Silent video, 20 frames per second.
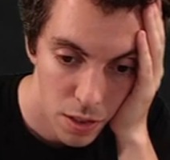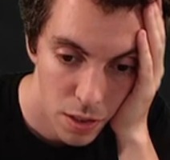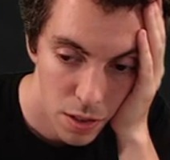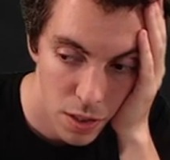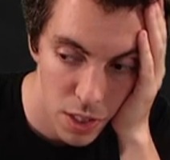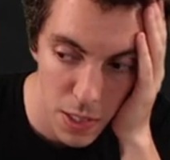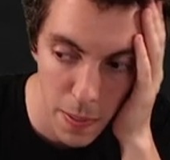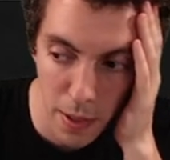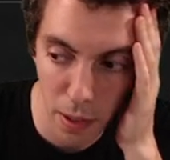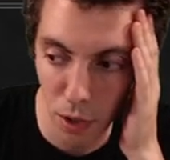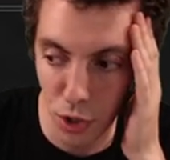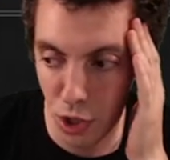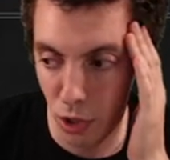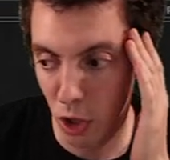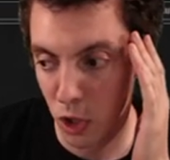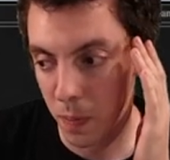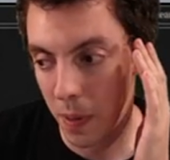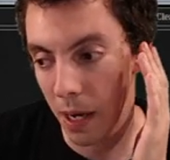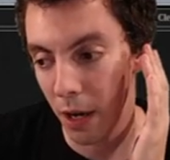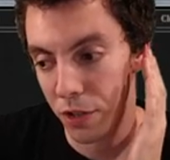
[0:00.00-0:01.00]
It's a better
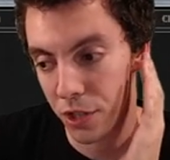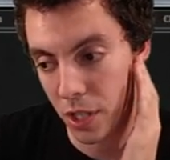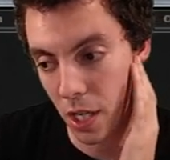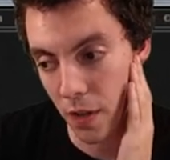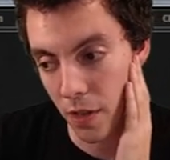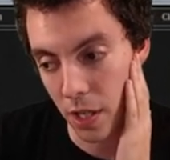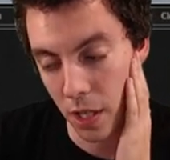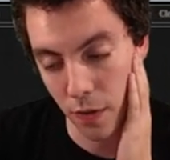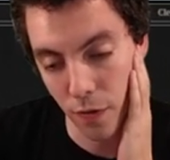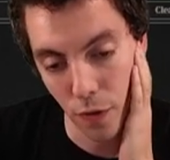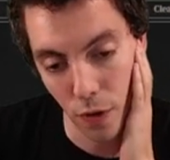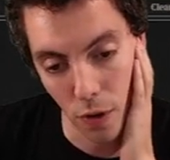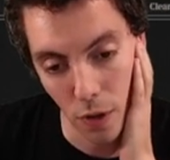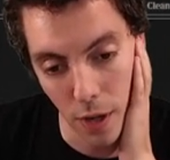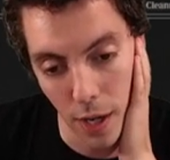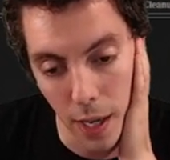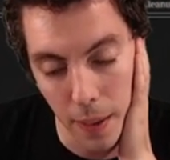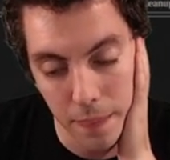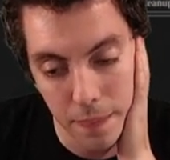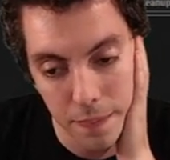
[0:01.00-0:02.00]
insurance policy, I think, for
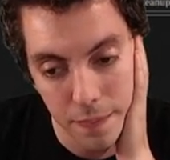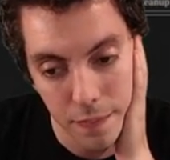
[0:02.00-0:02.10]
uh,